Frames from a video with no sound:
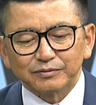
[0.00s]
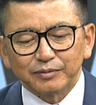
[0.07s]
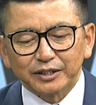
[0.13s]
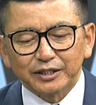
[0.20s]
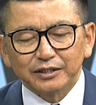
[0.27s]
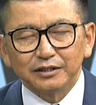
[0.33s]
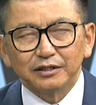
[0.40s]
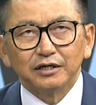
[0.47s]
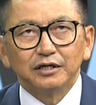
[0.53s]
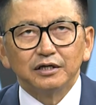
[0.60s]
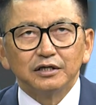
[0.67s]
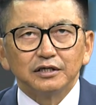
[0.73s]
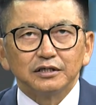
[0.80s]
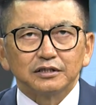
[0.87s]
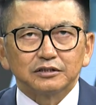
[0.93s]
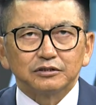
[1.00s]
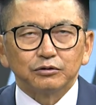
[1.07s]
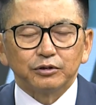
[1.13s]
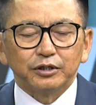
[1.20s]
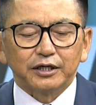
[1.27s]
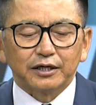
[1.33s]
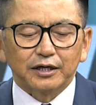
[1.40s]
money,
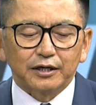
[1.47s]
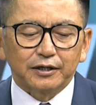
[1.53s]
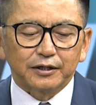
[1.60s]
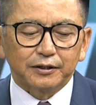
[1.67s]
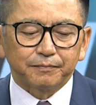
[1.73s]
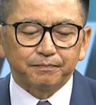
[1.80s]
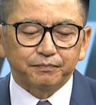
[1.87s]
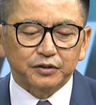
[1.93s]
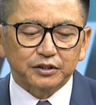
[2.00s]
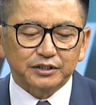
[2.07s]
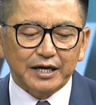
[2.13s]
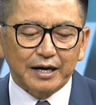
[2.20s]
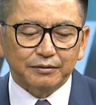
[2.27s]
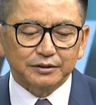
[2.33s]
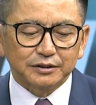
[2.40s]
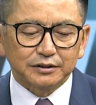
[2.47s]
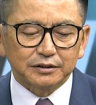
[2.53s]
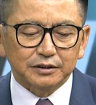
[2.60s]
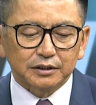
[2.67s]
including discounted